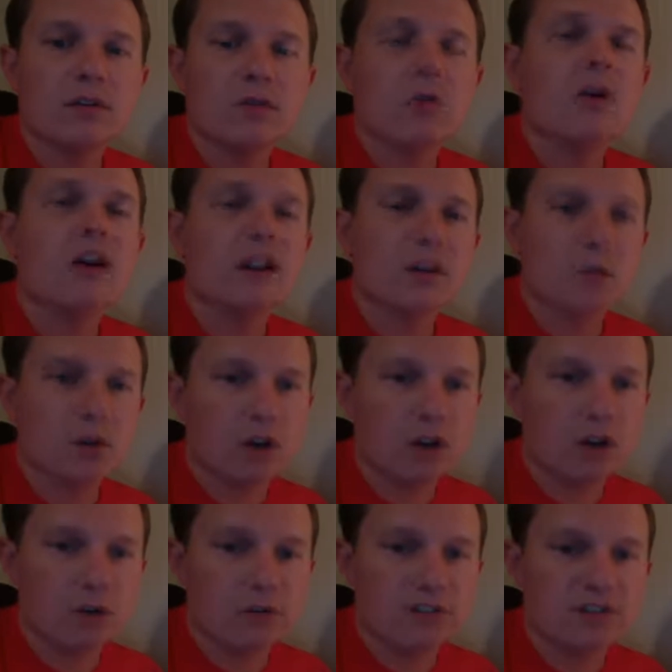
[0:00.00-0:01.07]
or 81
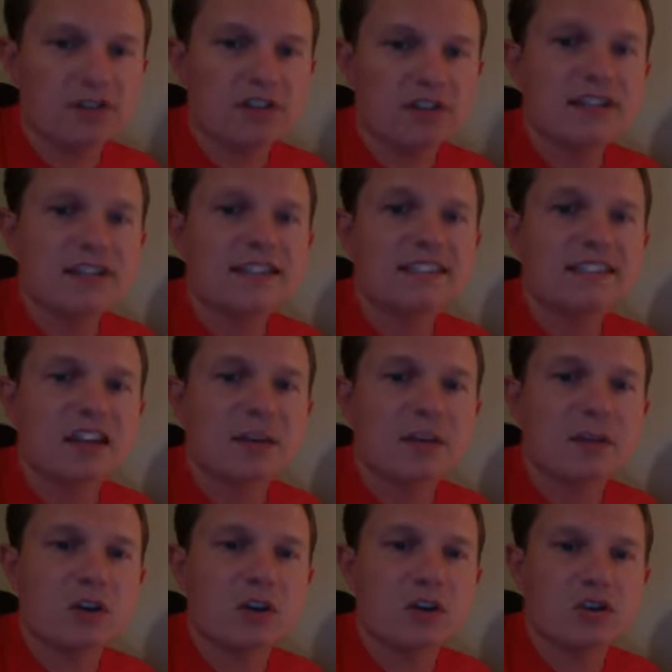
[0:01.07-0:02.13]
hundredths,
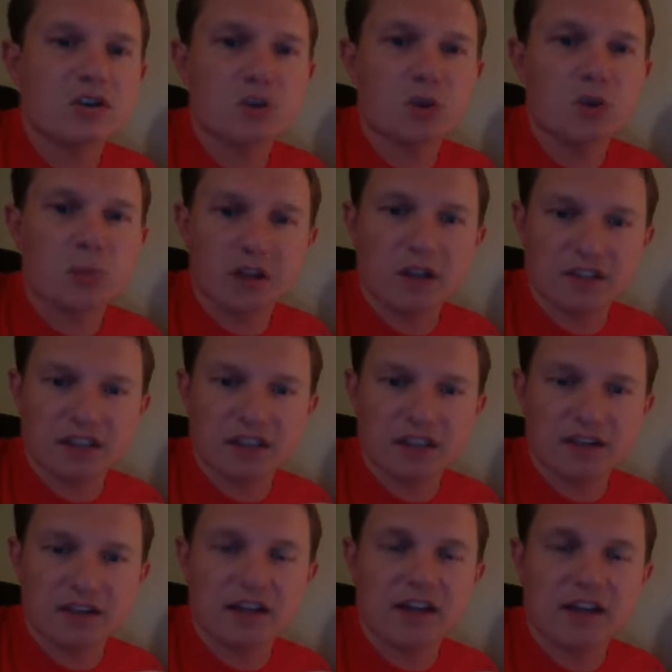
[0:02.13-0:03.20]
centimeters cubed. I'll say
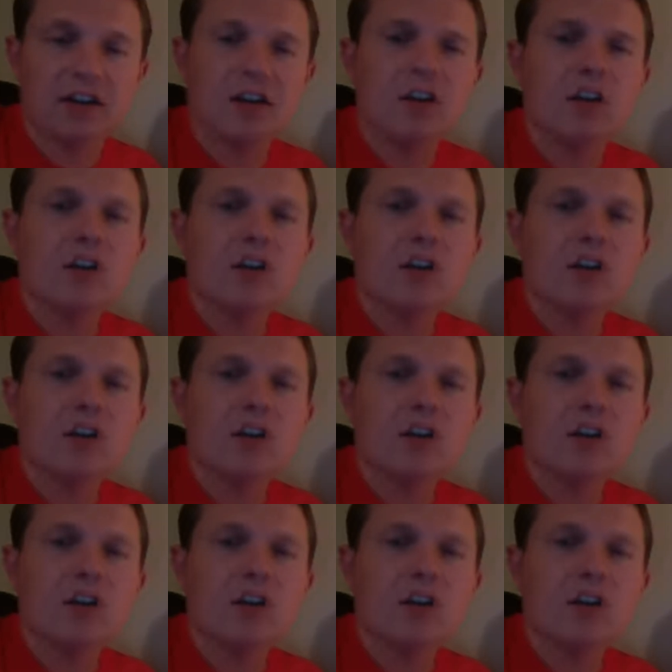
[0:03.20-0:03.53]
that again.